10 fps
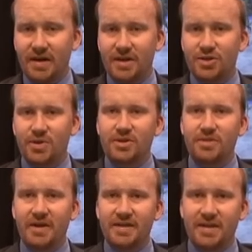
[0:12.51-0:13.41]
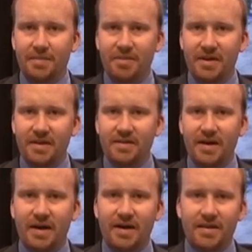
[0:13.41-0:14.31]
a Toronto-based company
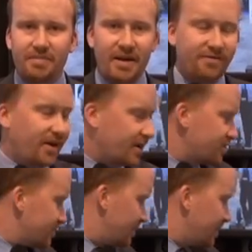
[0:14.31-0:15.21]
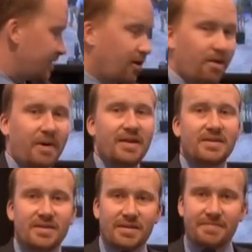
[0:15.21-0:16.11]
that manufactures the LongPen
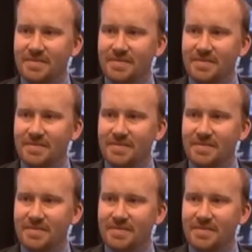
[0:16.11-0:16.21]
system.